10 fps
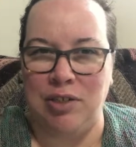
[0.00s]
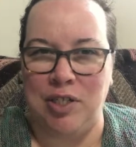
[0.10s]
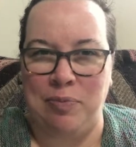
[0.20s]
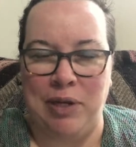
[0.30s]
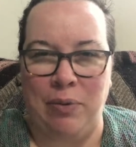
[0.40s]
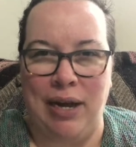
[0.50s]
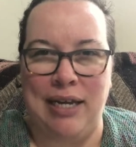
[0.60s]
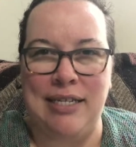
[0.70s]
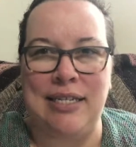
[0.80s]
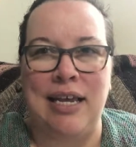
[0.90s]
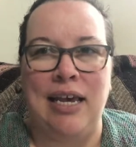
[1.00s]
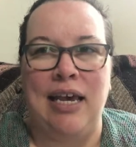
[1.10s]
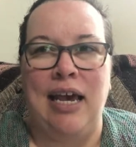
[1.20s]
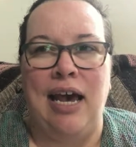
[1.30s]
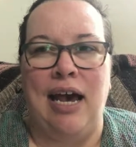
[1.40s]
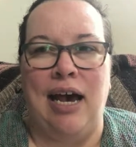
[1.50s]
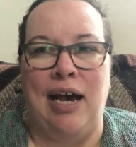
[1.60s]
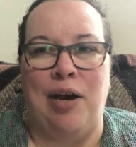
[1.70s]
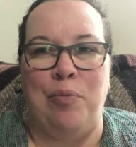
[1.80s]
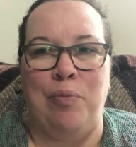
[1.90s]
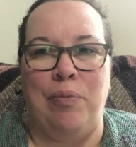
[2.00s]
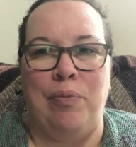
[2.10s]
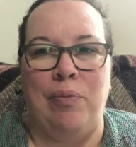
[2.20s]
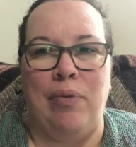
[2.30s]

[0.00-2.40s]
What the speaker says: speed-wise. And